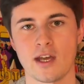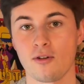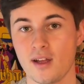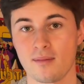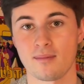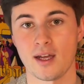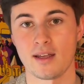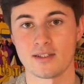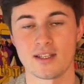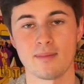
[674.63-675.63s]
outline my
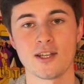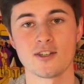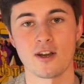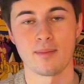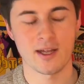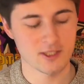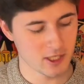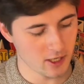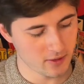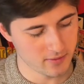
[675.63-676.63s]
C major
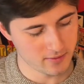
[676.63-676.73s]
arpeggio.